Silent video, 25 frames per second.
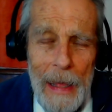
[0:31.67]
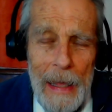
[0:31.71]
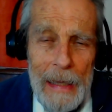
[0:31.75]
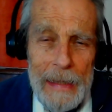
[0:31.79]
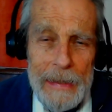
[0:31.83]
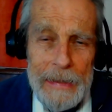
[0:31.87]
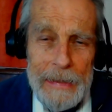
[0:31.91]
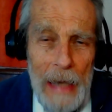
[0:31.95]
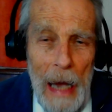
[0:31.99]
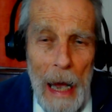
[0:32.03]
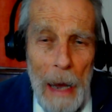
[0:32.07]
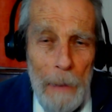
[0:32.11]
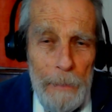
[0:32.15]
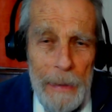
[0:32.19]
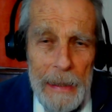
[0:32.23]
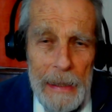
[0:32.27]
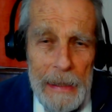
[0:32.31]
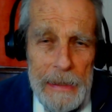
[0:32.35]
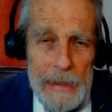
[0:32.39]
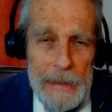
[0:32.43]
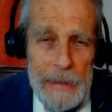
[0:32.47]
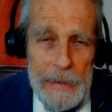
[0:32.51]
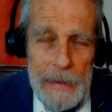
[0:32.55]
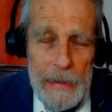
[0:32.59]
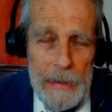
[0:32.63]

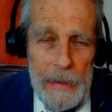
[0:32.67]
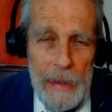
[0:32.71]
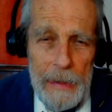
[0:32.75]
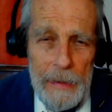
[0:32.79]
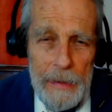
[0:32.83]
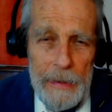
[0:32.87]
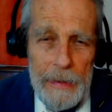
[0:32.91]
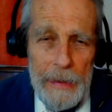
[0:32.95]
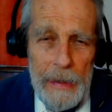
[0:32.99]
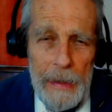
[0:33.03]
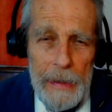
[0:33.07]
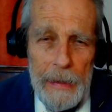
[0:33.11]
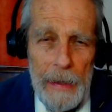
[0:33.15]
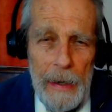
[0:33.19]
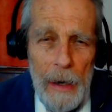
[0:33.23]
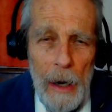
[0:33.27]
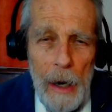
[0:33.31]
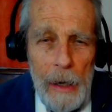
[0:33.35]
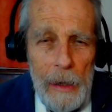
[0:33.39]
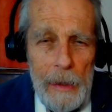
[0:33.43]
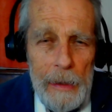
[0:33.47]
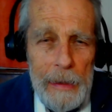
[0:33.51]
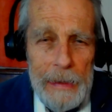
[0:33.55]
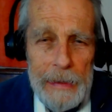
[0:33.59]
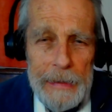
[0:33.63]
topics that
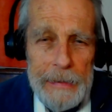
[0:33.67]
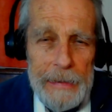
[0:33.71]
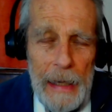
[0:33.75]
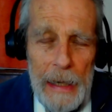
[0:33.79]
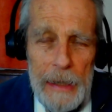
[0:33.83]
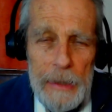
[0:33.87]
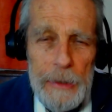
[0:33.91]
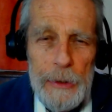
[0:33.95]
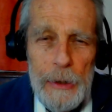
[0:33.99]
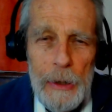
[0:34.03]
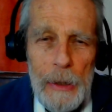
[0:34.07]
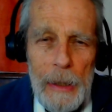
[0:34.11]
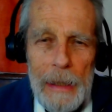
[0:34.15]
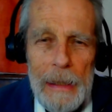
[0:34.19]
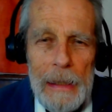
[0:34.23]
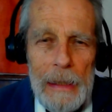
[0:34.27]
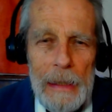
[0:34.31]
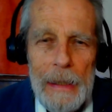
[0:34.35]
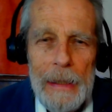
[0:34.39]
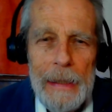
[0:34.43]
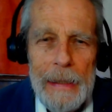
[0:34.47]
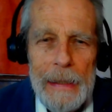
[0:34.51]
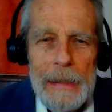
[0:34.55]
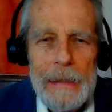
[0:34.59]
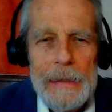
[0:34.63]
are contextually
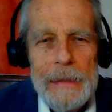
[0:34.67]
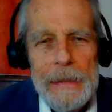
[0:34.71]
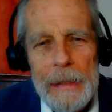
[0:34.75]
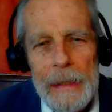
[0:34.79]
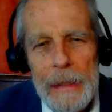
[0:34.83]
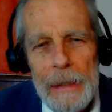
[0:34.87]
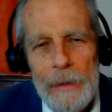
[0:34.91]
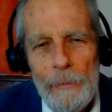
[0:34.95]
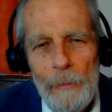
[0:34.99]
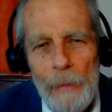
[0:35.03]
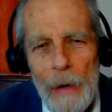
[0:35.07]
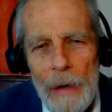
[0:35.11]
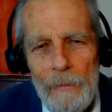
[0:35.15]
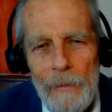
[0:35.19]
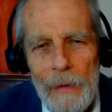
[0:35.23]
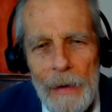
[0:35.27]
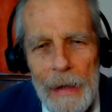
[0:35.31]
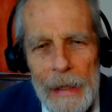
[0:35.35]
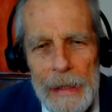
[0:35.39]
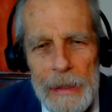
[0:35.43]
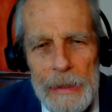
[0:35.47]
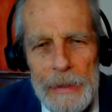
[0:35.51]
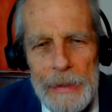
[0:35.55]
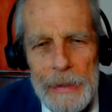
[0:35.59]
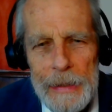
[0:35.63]
linked in
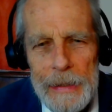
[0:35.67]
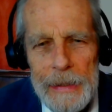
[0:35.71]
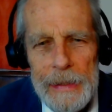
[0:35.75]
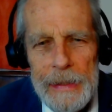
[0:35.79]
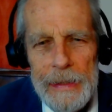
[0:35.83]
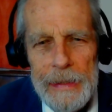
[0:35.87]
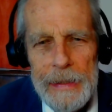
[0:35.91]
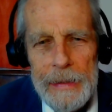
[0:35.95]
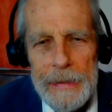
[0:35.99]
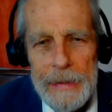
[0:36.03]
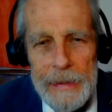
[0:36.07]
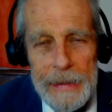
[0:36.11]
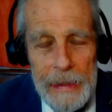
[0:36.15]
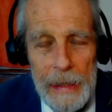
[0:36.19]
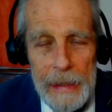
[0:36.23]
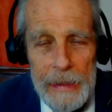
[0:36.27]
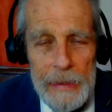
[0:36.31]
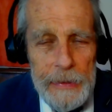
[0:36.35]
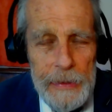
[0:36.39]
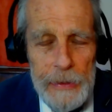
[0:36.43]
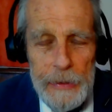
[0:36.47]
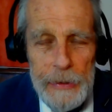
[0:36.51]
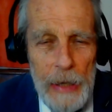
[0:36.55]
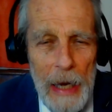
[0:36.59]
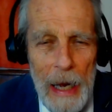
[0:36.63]
Revelation's
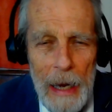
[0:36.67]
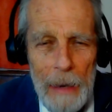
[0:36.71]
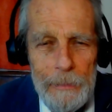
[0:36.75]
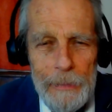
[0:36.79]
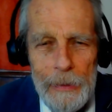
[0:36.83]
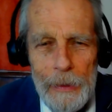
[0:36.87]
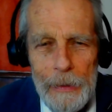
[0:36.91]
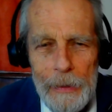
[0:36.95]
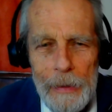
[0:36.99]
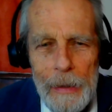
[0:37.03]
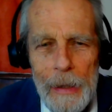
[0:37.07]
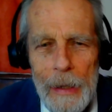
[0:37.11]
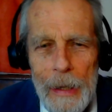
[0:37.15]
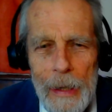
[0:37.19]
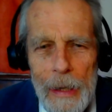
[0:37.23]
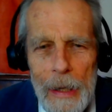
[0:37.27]
6th chapter